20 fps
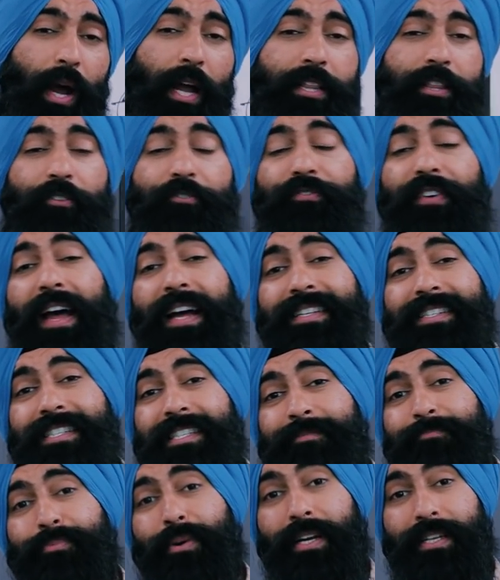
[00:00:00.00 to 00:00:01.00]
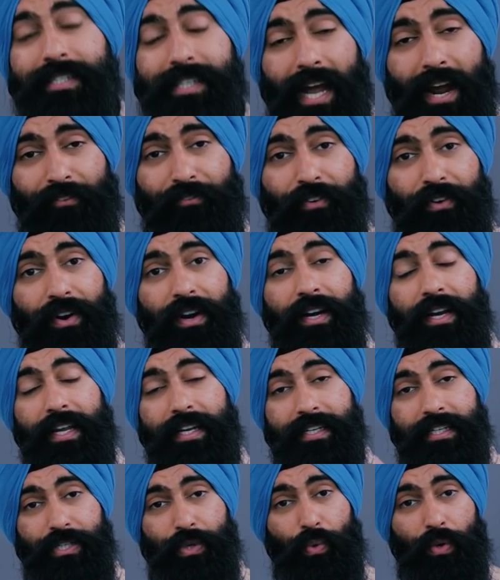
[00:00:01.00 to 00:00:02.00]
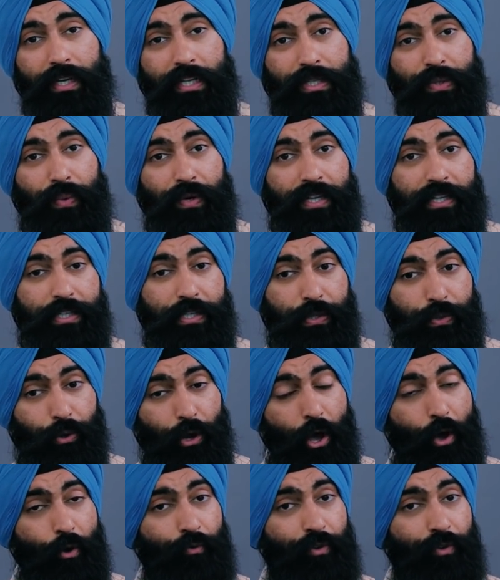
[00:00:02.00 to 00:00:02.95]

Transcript: at the fastest price ever, and into twenty twenty-two,